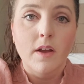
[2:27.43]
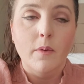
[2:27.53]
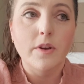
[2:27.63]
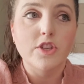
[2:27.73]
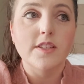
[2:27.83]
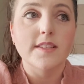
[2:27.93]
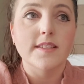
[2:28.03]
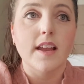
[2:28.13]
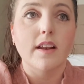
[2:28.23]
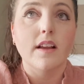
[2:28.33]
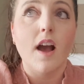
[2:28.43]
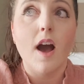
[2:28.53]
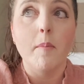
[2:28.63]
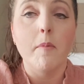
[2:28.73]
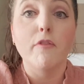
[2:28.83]
when Jesus said,
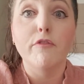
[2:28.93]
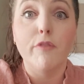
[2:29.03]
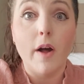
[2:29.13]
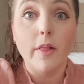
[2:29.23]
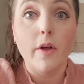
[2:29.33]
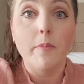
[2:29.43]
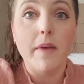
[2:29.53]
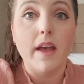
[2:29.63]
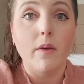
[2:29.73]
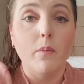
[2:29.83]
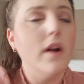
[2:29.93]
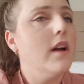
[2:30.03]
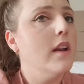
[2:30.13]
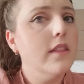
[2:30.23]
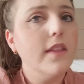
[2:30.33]
come, follow me?
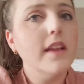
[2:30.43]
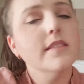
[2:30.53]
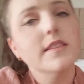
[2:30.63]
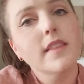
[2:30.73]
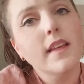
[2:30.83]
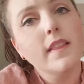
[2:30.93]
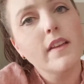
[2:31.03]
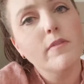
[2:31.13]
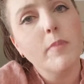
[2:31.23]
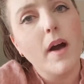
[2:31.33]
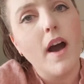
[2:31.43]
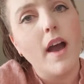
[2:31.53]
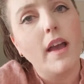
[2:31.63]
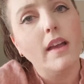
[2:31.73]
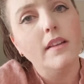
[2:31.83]
What kind of things did they
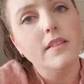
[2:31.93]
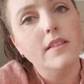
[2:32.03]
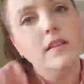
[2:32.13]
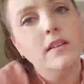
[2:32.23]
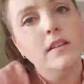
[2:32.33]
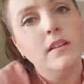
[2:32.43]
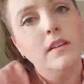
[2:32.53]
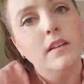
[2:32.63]
leave behind?